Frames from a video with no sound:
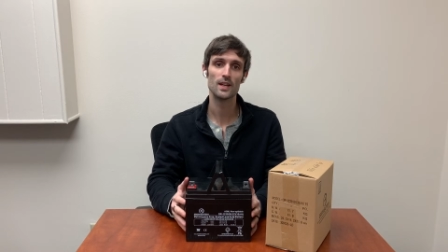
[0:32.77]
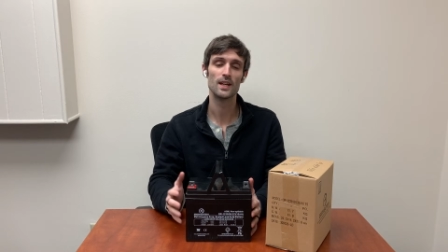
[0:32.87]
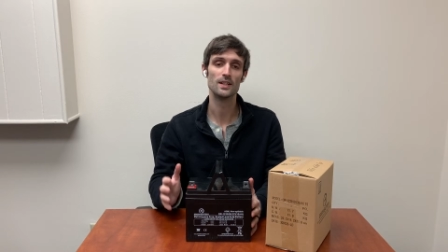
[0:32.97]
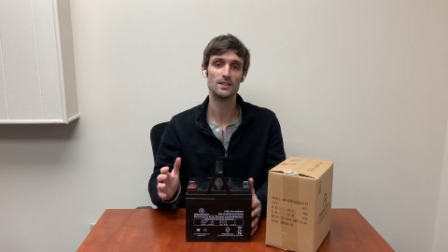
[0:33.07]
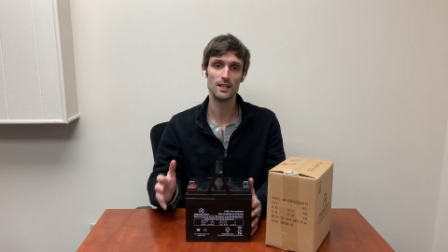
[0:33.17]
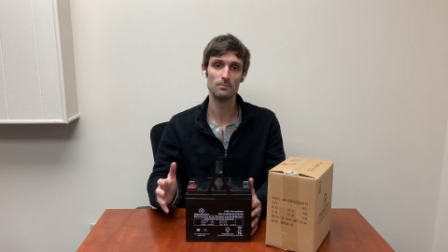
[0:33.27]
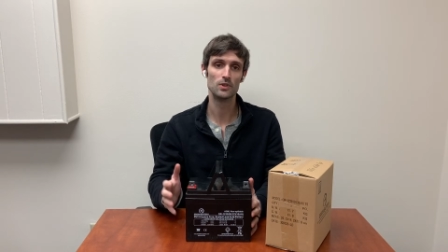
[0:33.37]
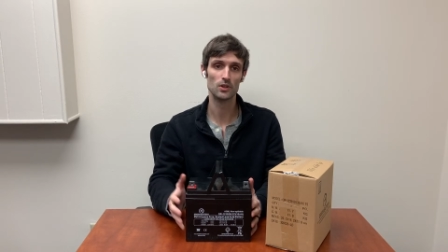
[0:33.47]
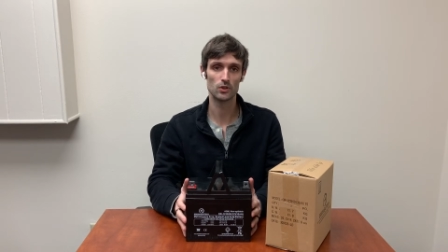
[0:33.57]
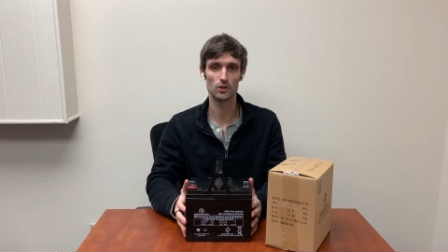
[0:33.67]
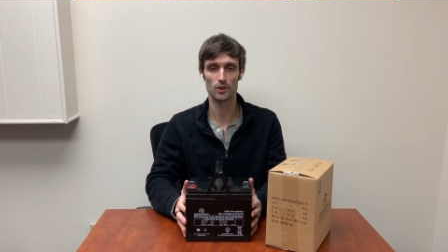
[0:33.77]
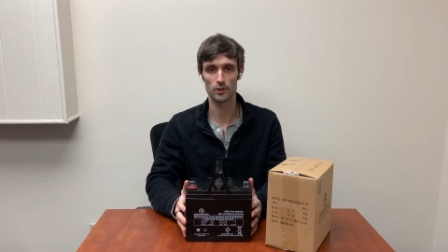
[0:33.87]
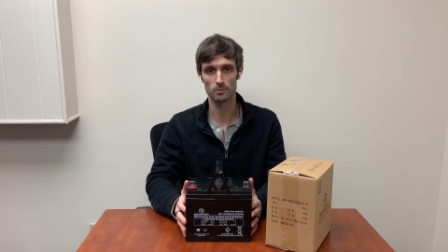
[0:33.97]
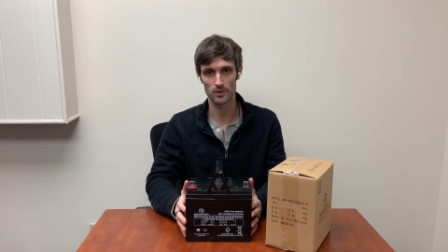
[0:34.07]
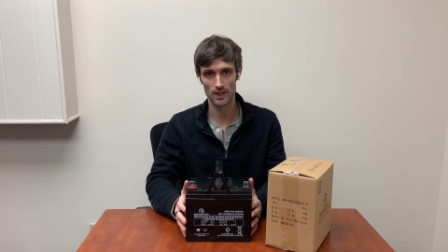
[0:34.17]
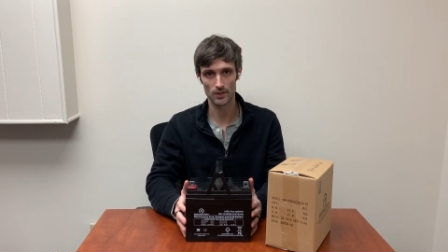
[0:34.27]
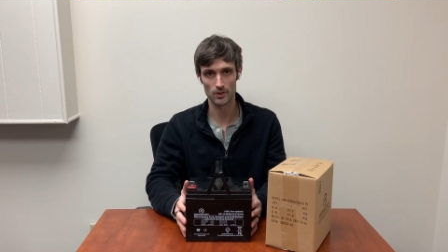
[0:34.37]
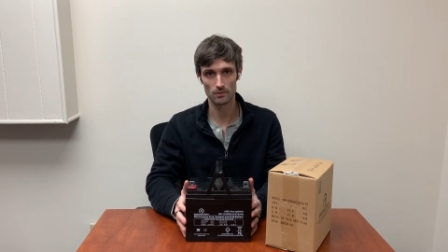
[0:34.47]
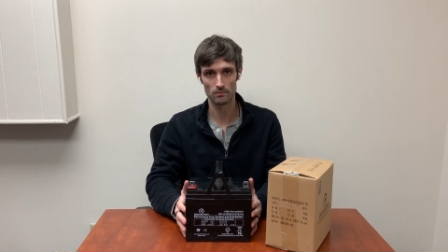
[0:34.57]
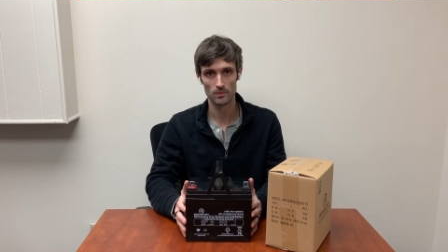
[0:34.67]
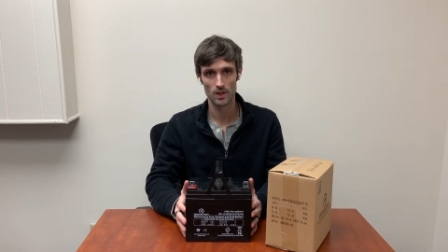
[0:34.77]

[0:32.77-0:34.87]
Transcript: and deep discharge protection.